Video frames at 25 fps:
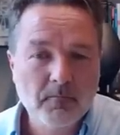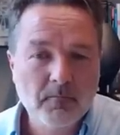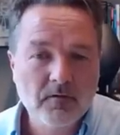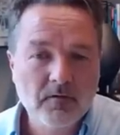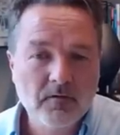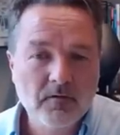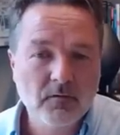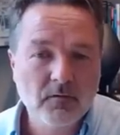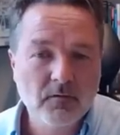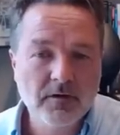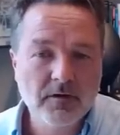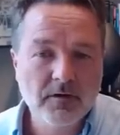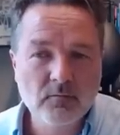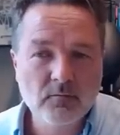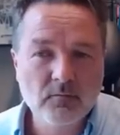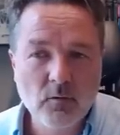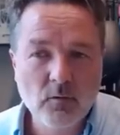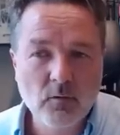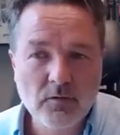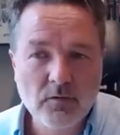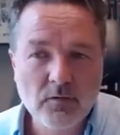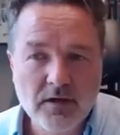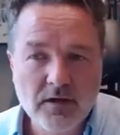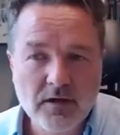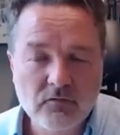So it is
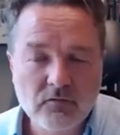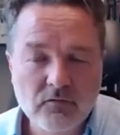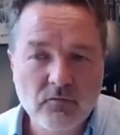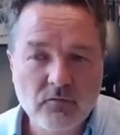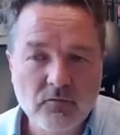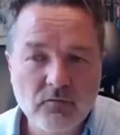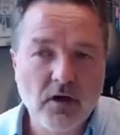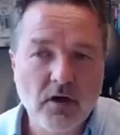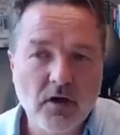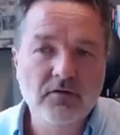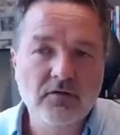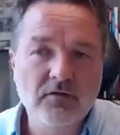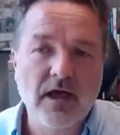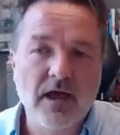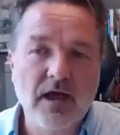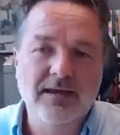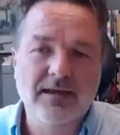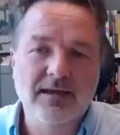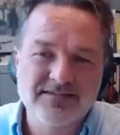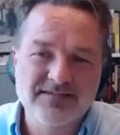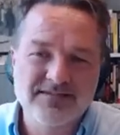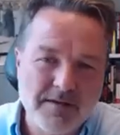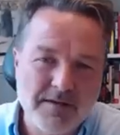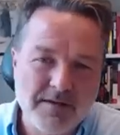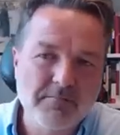one thing to write
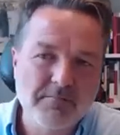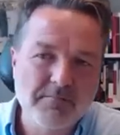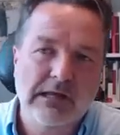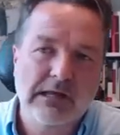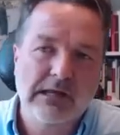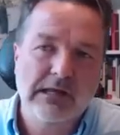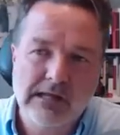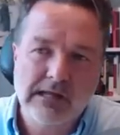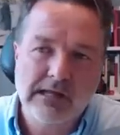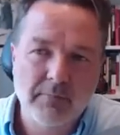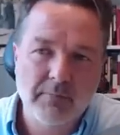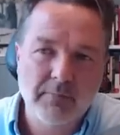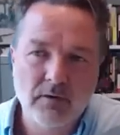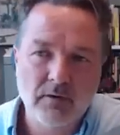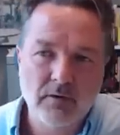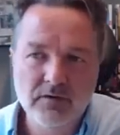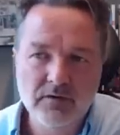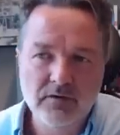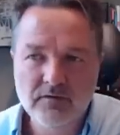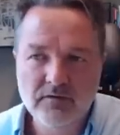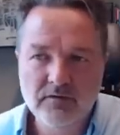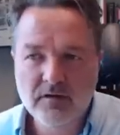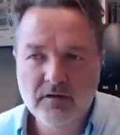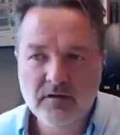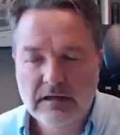academically about
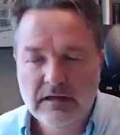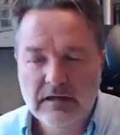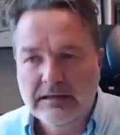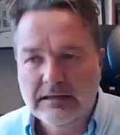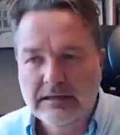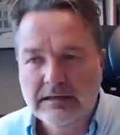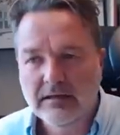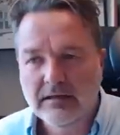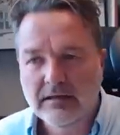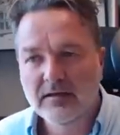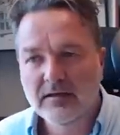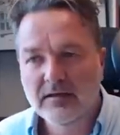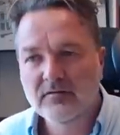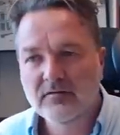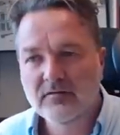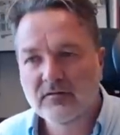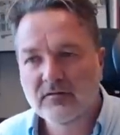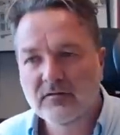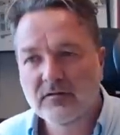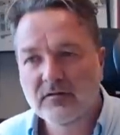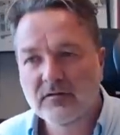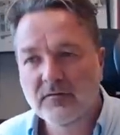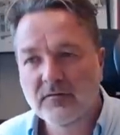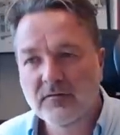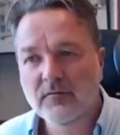it. It's
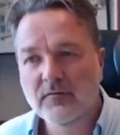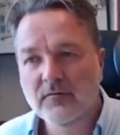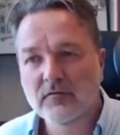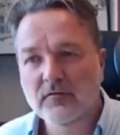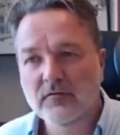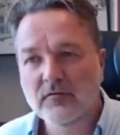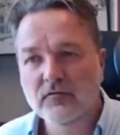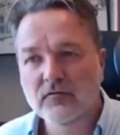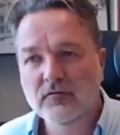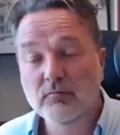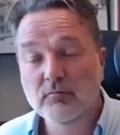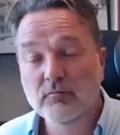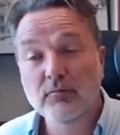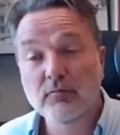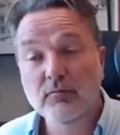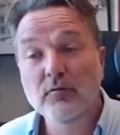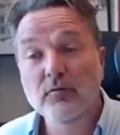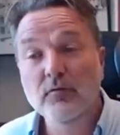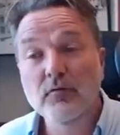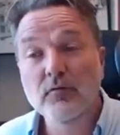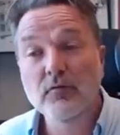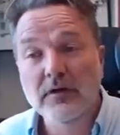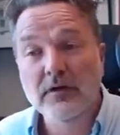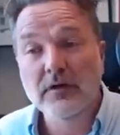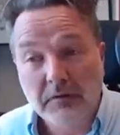different to
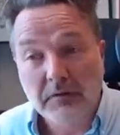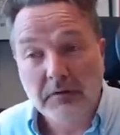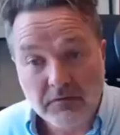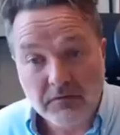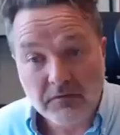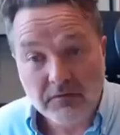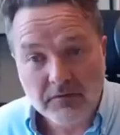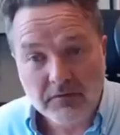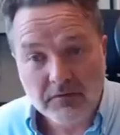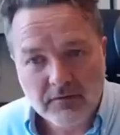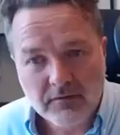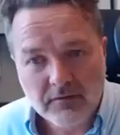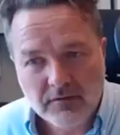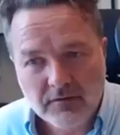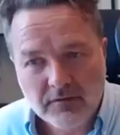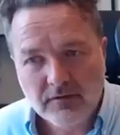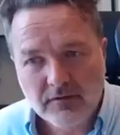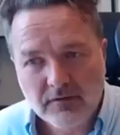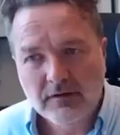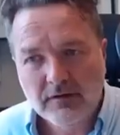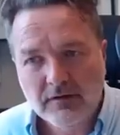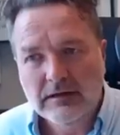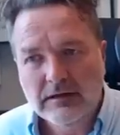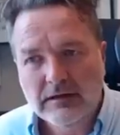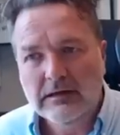prove it
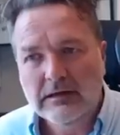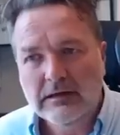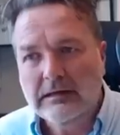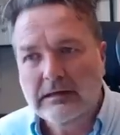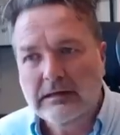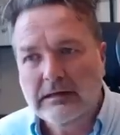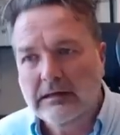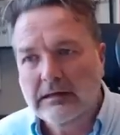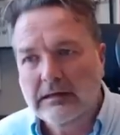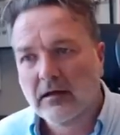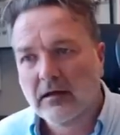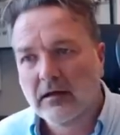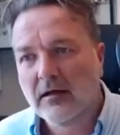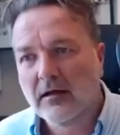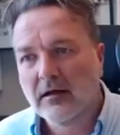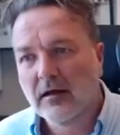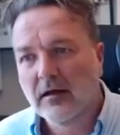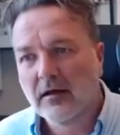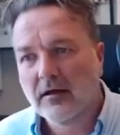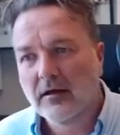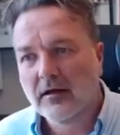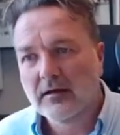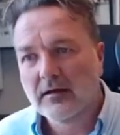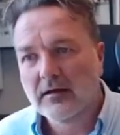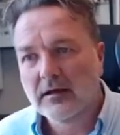
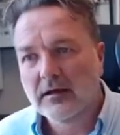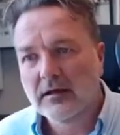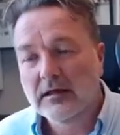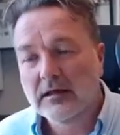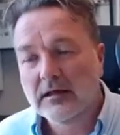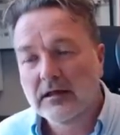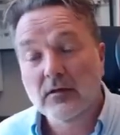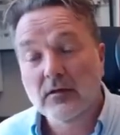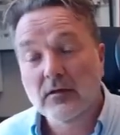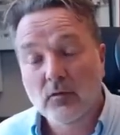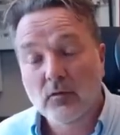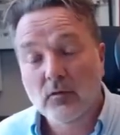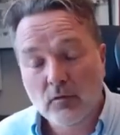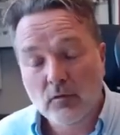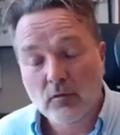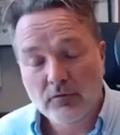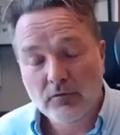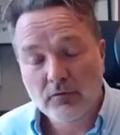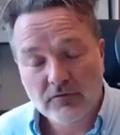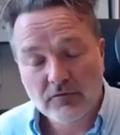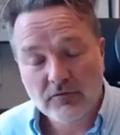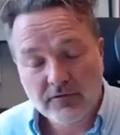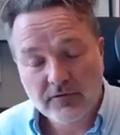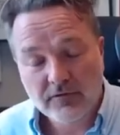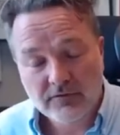in the court
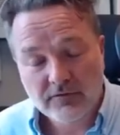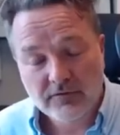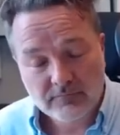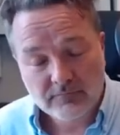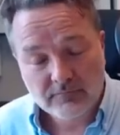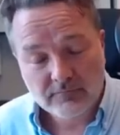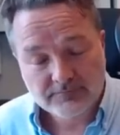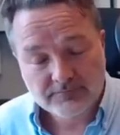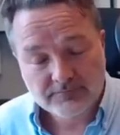process.